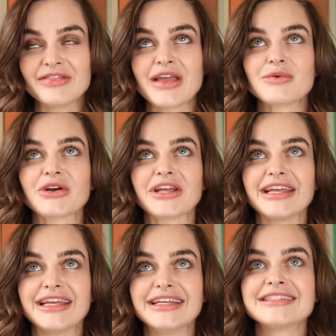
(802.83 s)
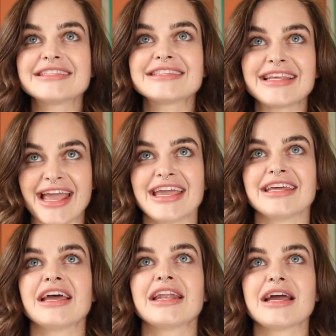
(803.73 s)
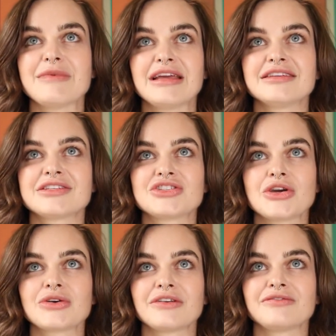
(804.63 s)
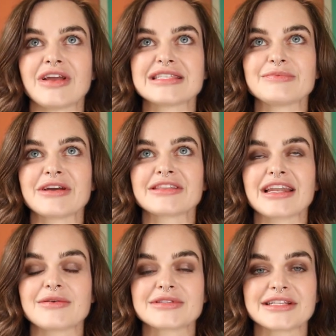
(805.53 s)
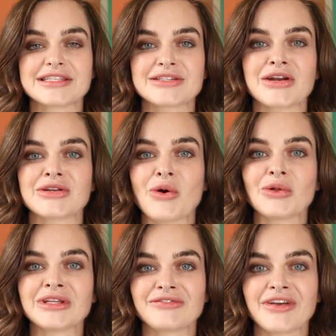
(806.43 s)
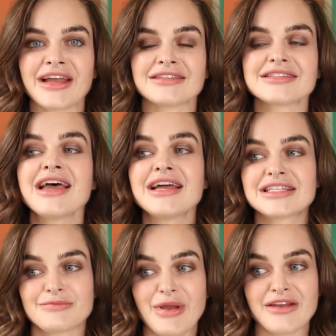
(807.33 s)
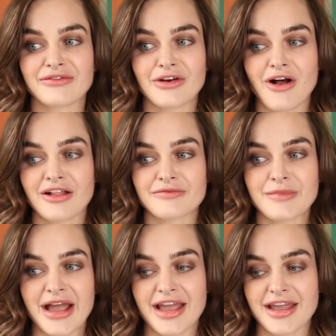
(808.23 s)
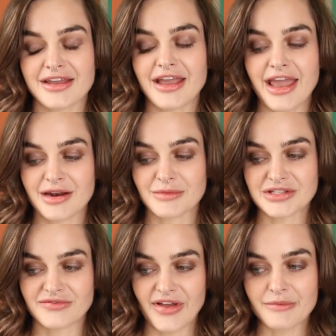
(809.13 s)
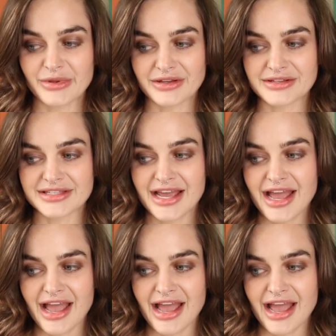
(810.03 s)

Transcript: They were insane, and I made this joke on Facebook that I was gonna start an OnlyFans to pay for all of my animals' vet bills,